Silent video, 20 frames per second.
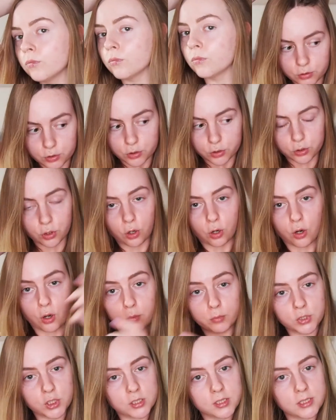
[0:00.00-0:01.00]
So I'm
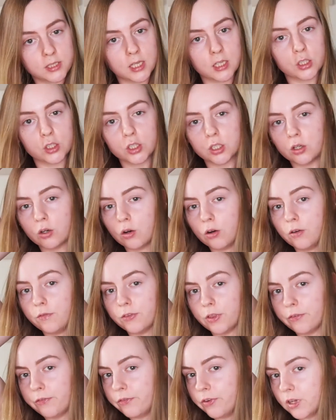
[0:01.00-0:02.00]
just sectioning off the
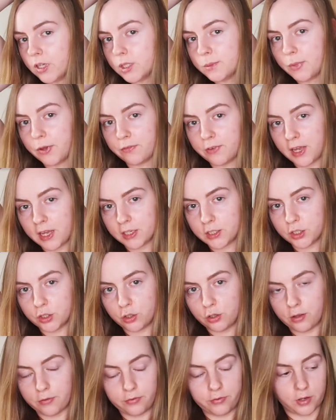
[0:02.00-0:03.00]
first bit of hair to do
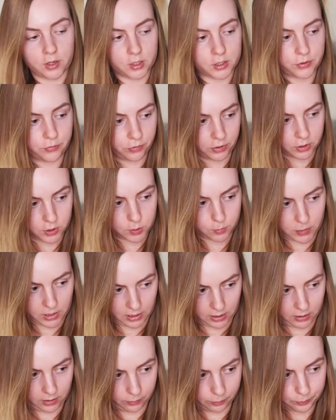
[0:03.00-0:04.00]
the first French
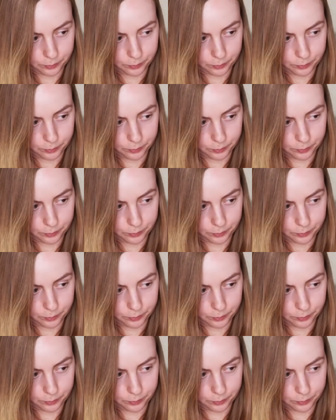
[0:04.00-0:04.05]
plait.